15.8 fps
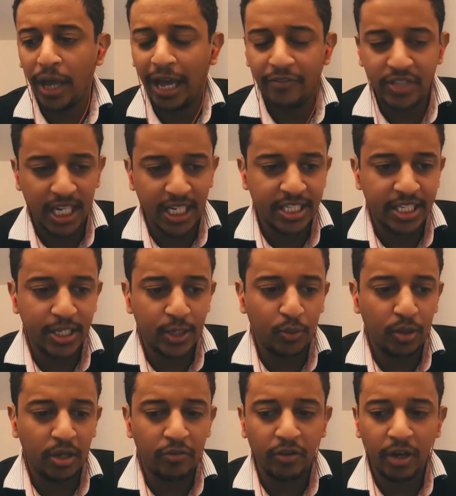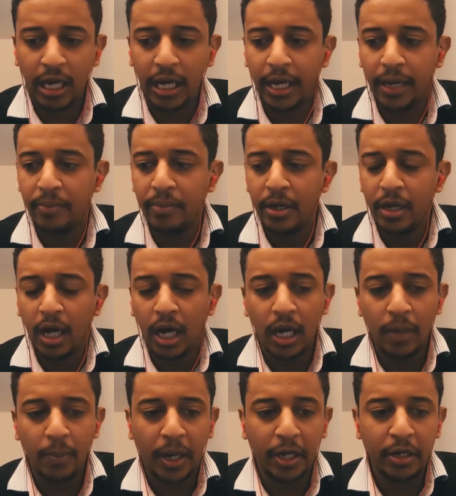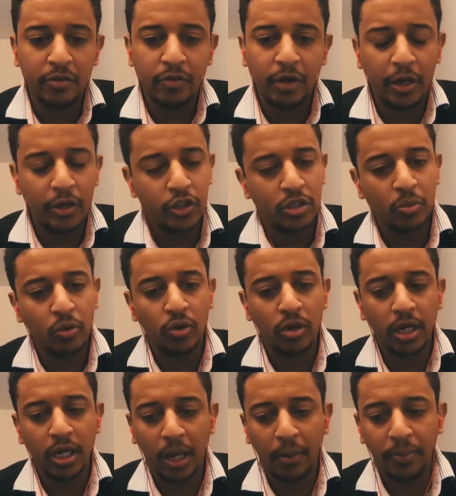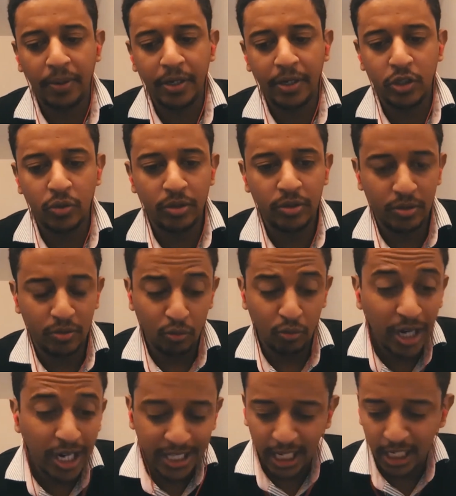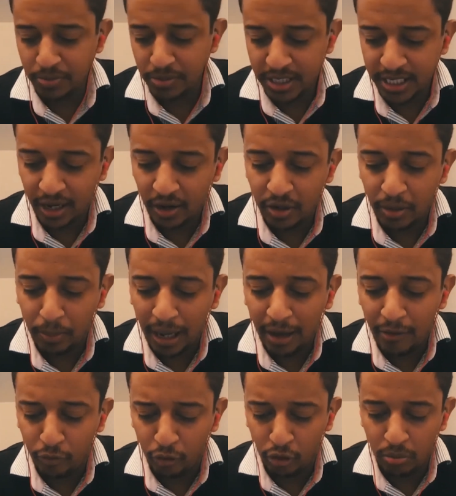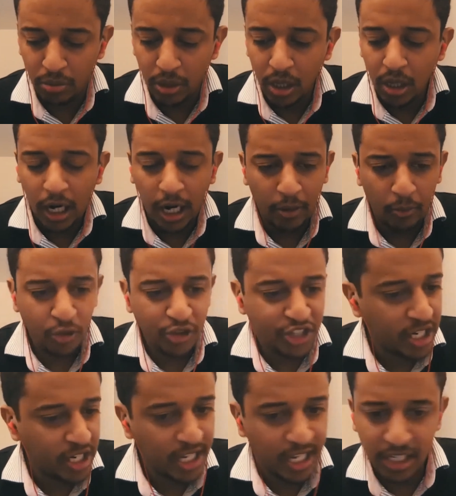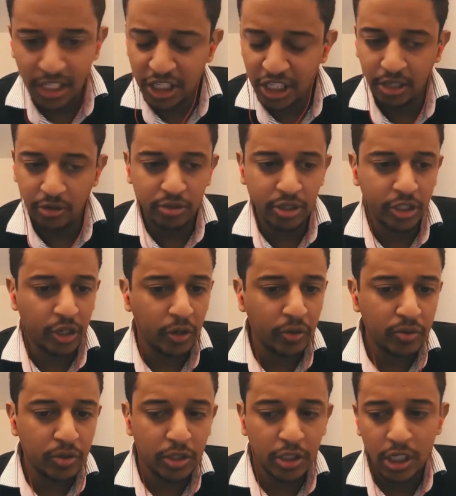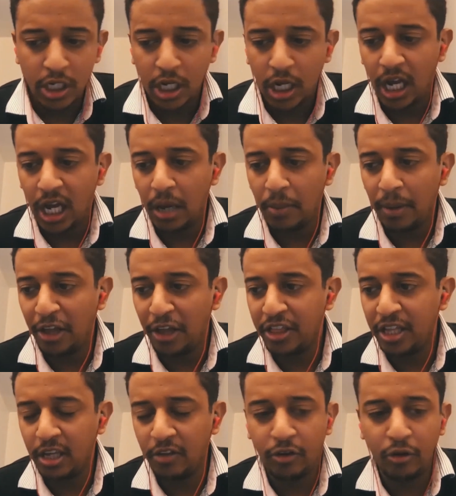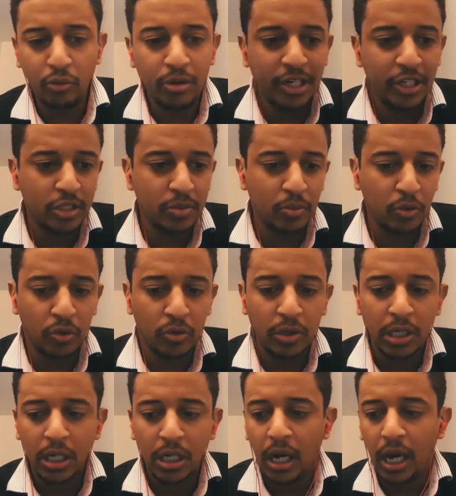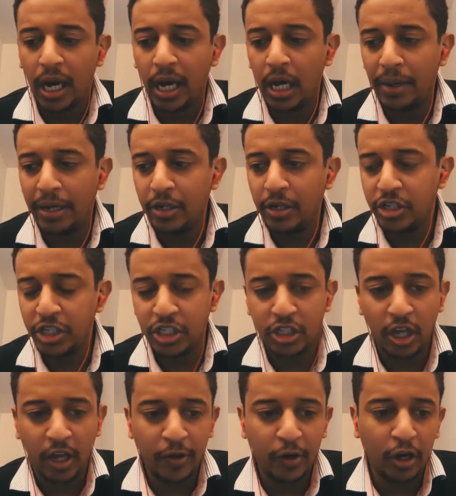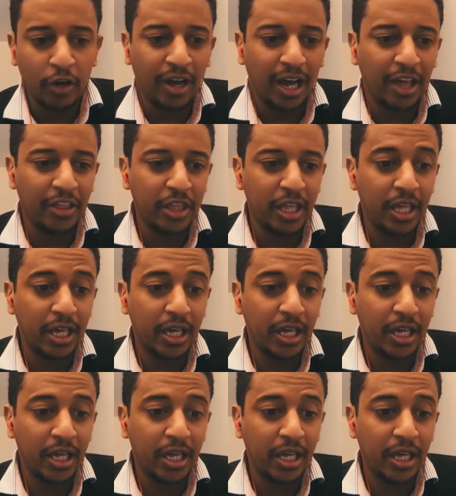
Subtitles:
tested with smaller companies who were really desperate to get on the platform, and we didn't see the results. I think if you're really small and you're just starting off, I think